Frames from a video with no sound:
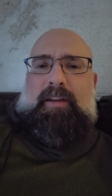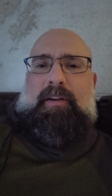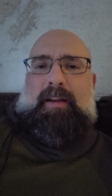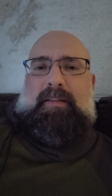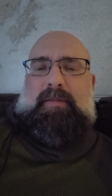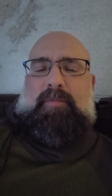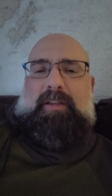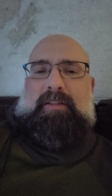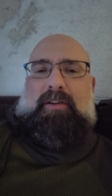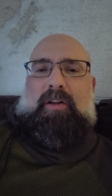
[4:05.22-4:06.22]
dinner at this
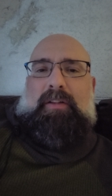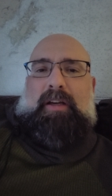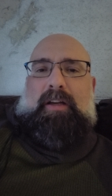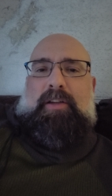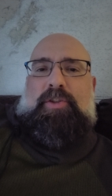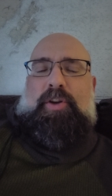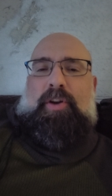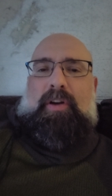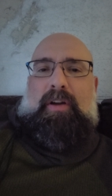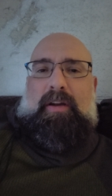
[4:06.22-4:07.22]
place called uh,
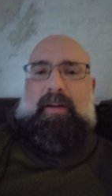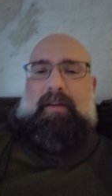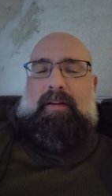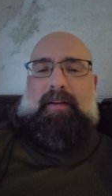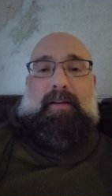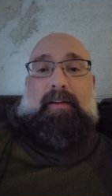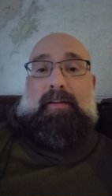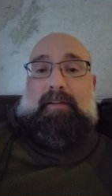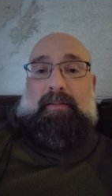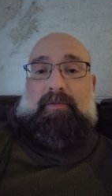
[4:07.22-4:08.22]
Chinook. Uh,